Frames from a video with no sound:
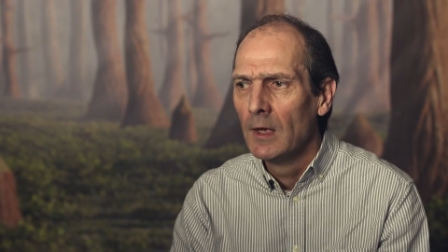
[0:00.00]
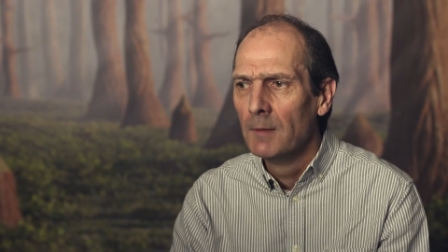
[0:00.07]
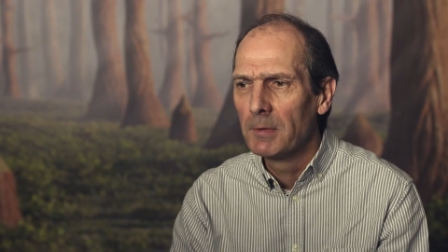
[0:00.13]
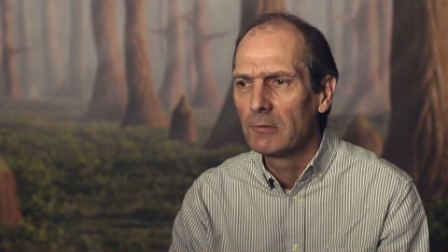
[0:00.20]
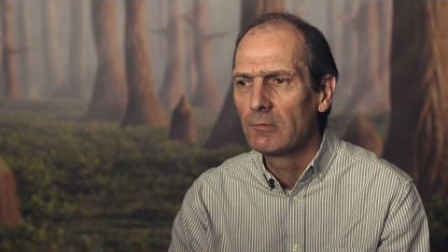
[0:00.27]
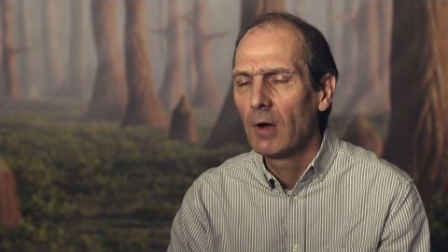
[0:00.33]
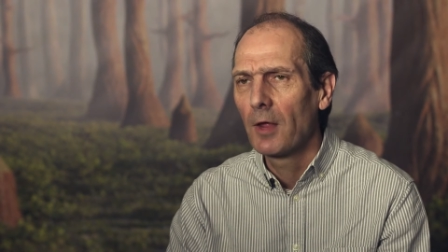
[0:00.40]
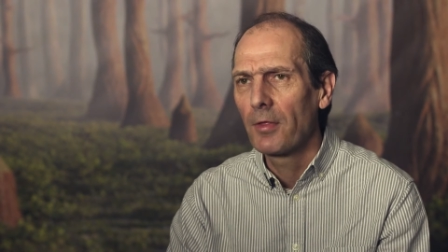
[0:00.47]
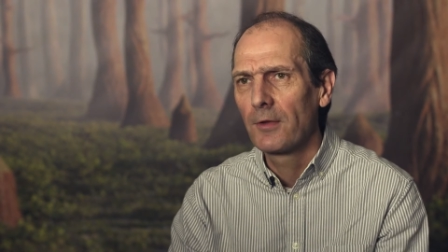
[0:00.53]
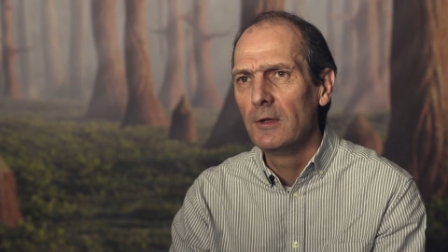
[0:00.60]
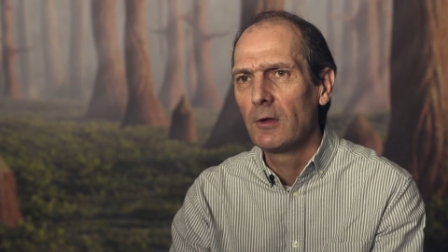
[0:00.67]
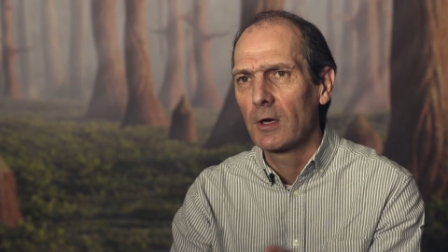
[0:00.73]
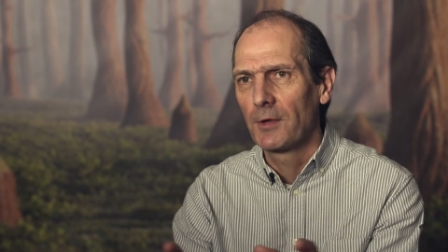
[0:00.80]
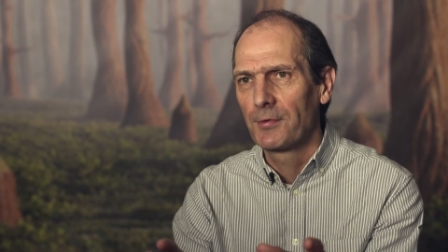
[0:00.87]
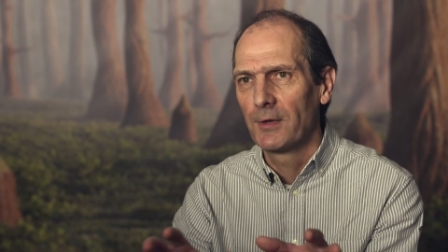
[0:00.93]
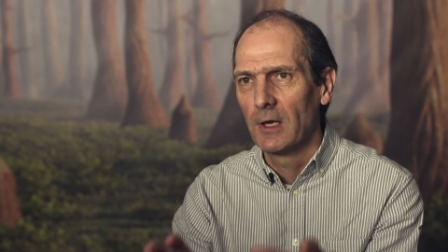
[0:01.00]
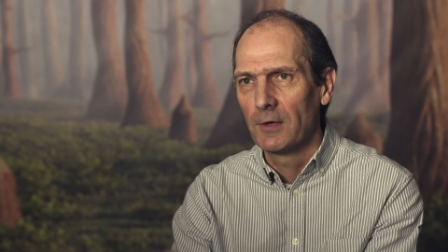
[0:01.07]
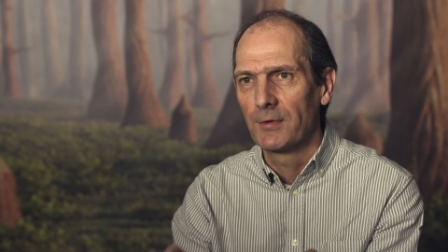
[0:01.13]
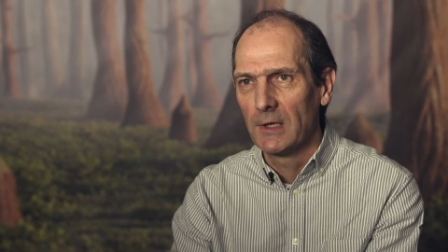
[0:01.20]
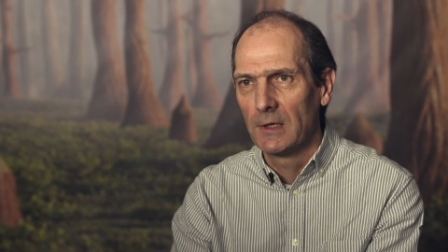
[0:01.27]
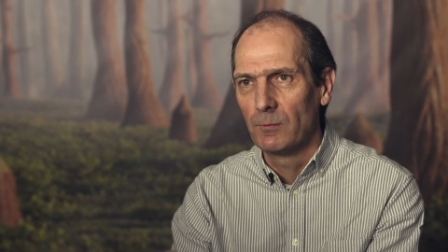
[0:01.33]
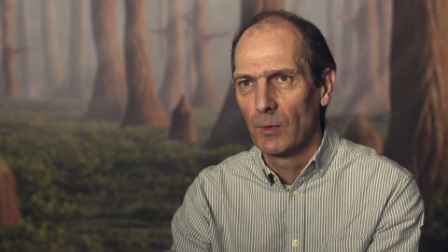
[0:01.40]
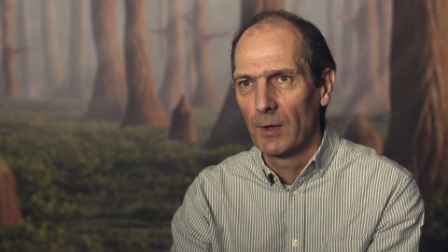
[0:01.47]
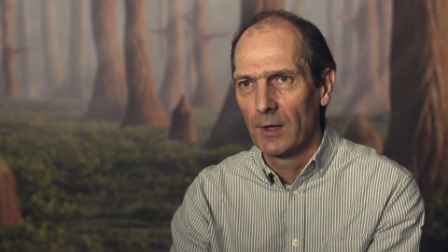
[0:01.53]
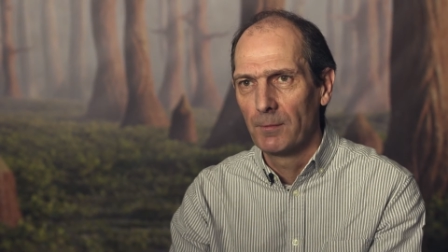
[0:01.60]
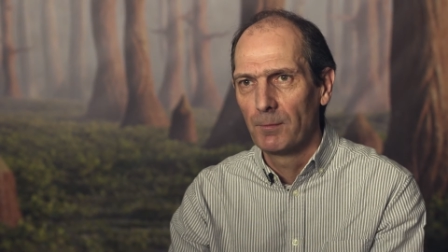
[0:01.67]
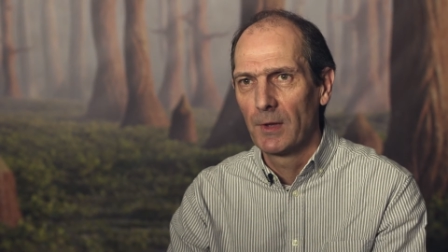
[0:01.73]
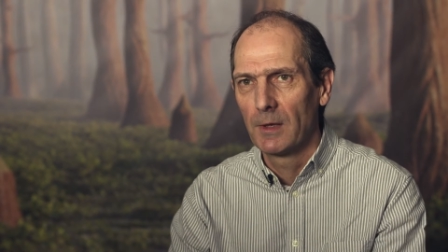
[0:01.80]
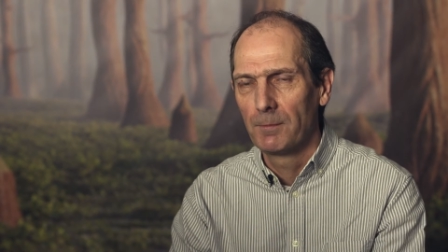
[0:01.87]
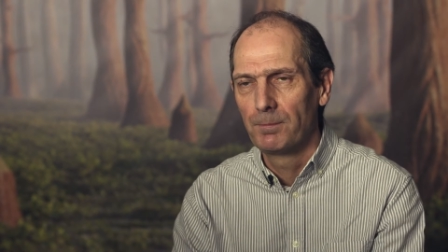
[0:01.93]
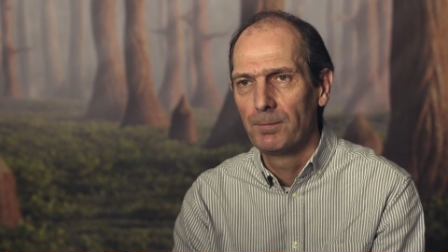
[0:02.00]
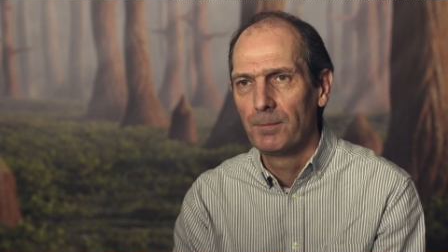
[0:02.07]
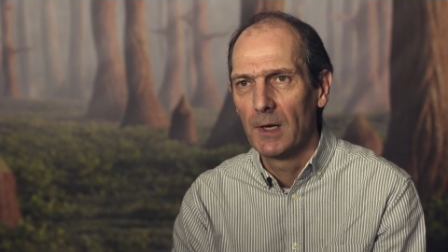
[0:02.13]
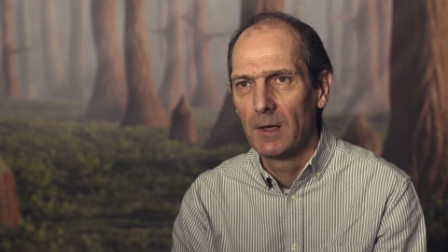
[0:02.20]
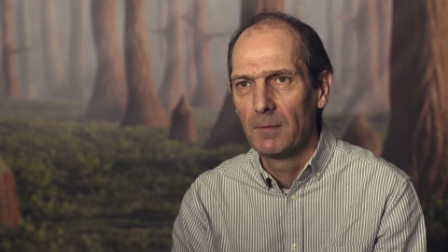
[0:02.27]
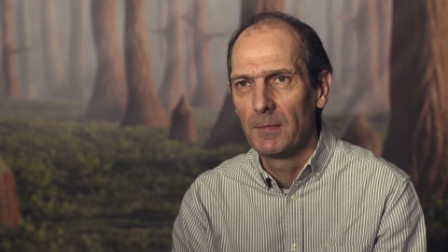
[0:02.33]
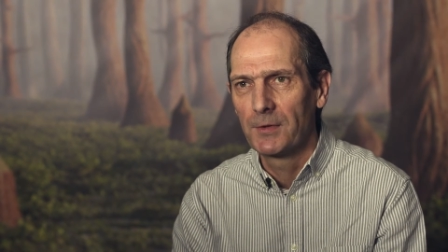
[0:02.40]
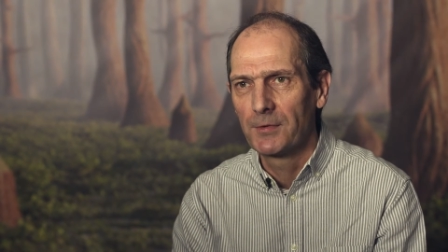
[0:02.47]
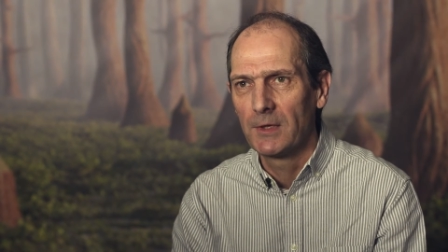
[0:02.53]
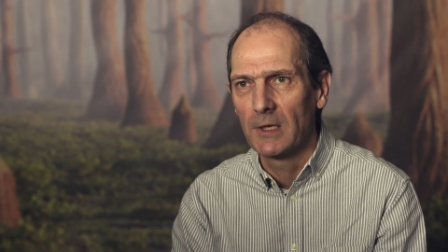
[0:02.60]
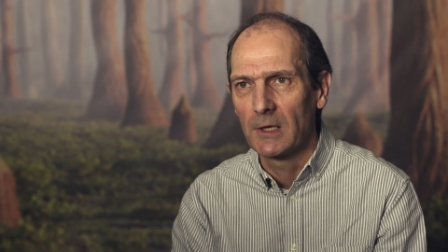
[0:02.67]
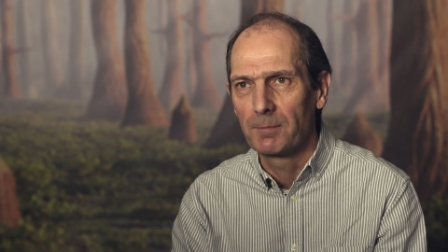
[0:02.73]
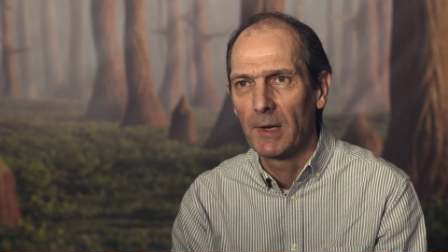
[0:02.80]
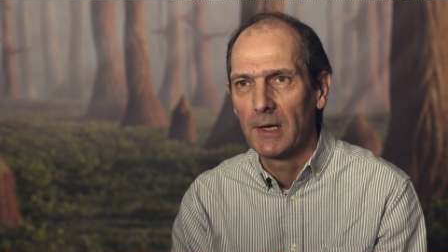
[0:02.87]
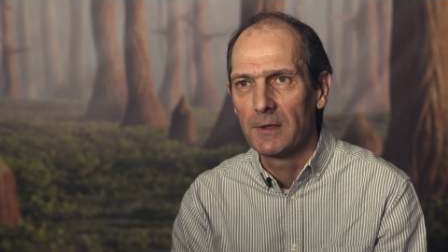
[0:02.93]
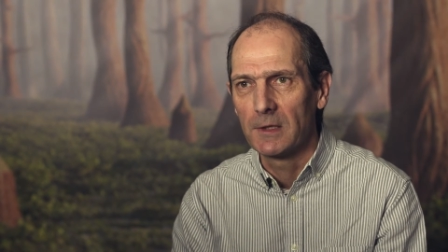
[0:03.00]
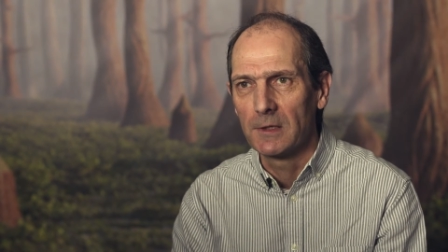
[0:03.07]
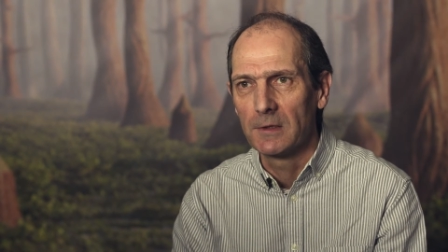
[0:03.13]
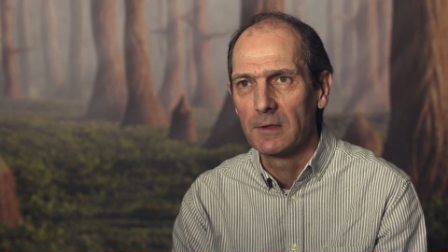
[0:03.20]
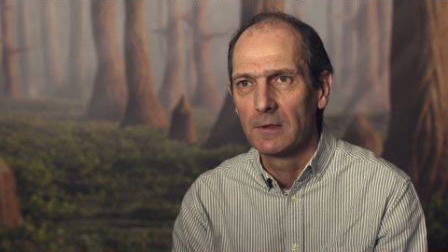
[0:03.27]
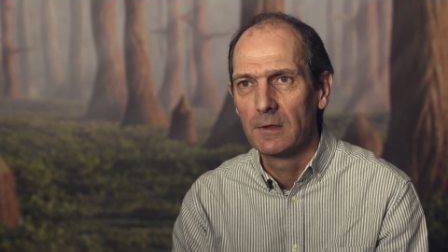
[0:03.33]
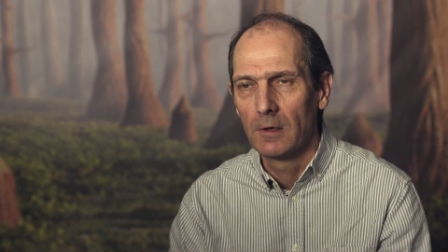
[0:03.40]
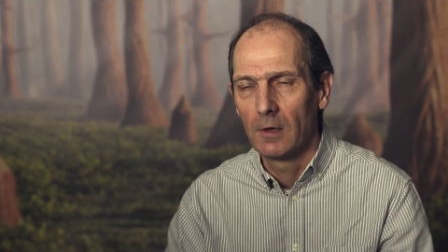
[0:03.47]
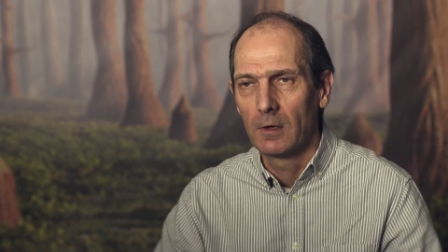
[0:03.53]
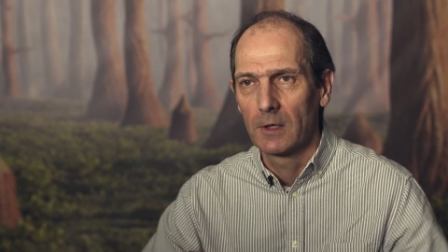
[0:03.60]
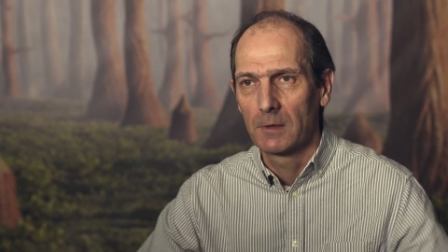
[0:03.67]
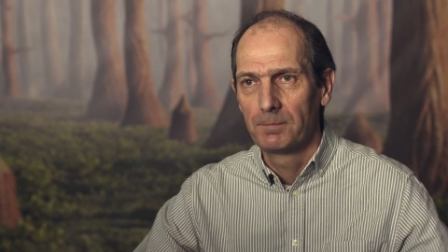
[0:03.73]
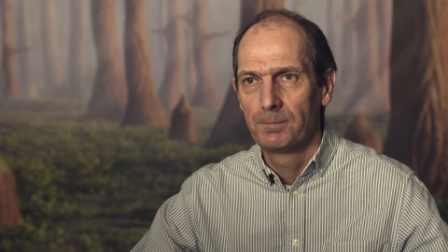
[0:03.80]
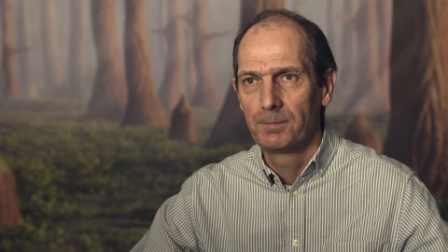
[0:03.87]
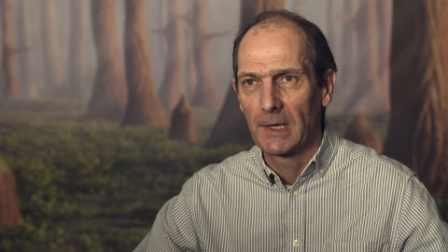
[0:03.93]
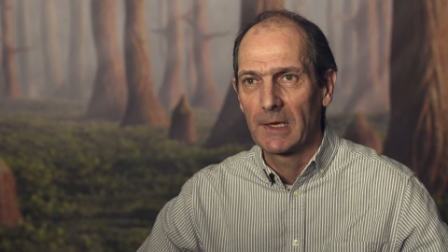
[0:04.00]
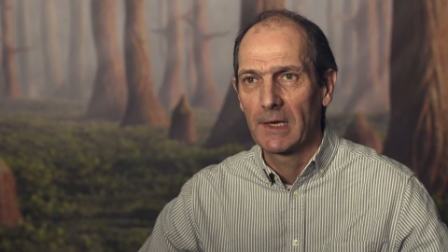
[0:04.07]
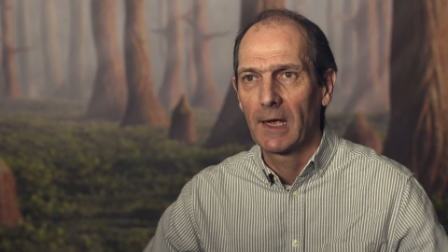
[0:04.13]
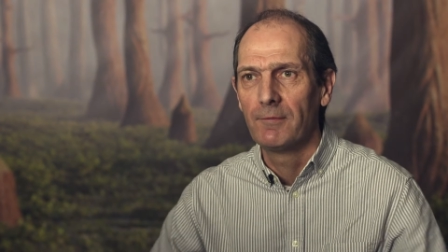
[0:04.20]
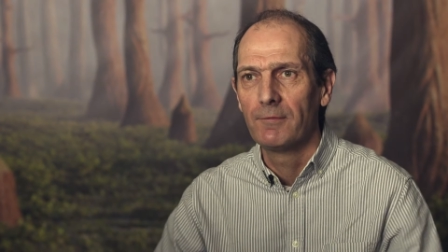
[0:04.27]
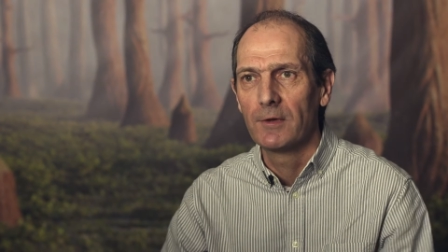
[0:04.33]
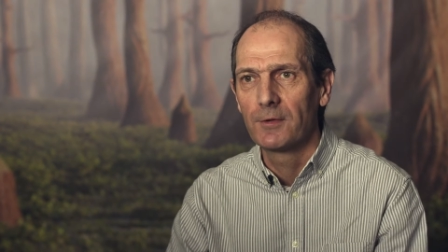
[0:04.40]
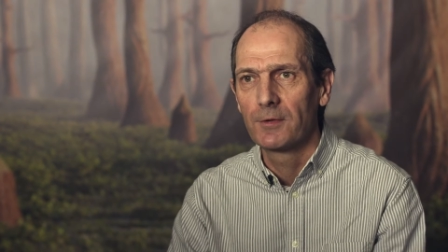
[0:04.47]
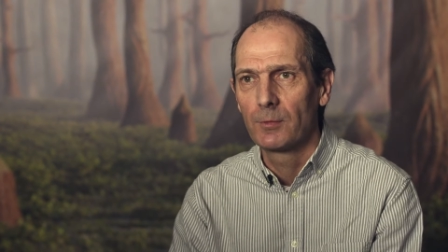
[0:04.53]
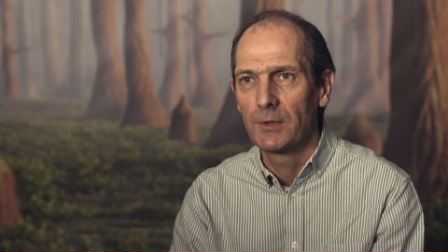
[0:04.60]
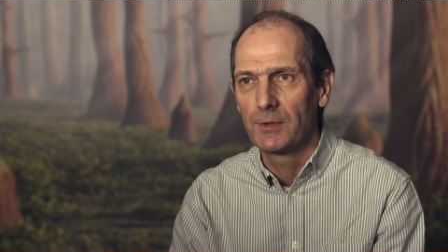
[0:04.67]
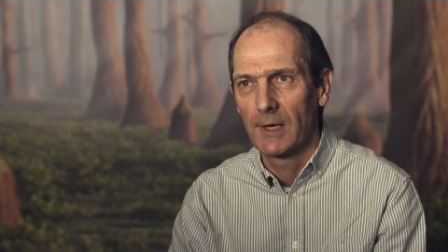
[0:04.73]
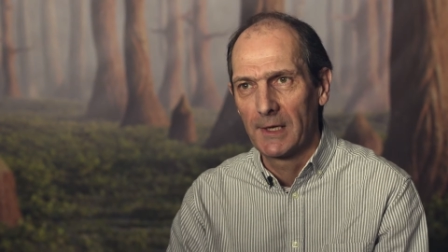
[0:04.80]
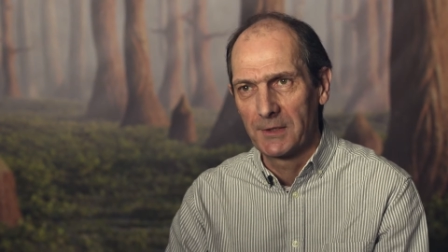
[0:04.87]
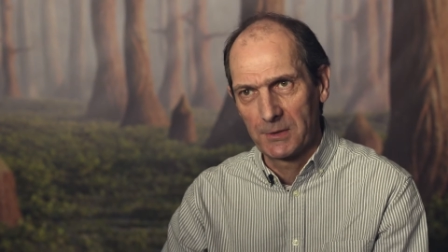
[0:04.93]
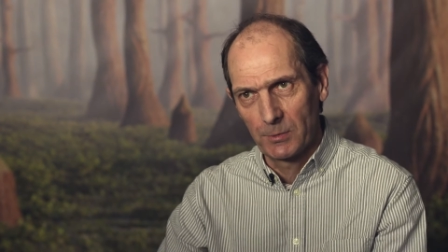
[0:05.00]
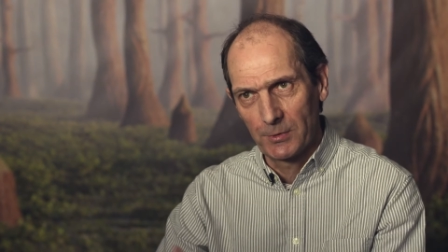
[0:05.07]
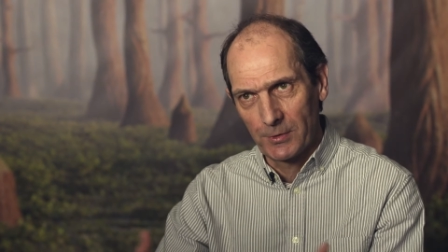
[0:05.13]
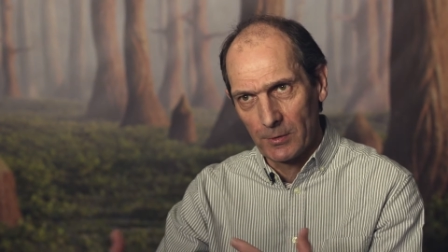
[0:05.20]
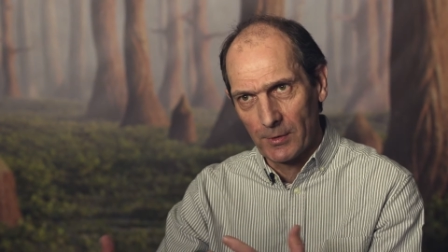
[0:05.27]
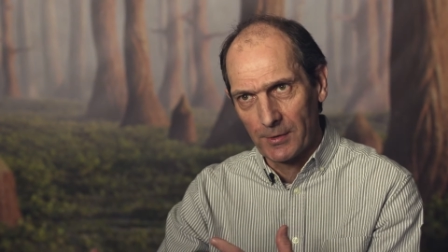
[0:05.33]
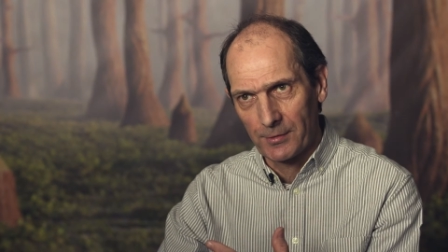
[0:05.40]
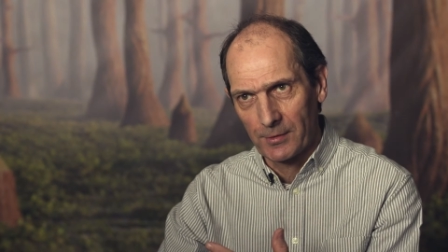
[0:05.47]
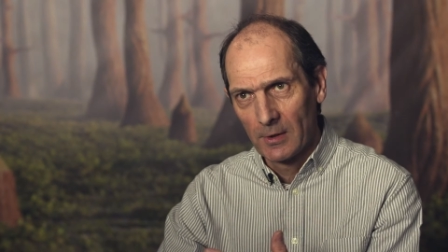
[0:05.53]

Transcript: But rather than lock ourselves in with a, with a, um, a scenic painting on a big canvas, we said, actually, we'll do this.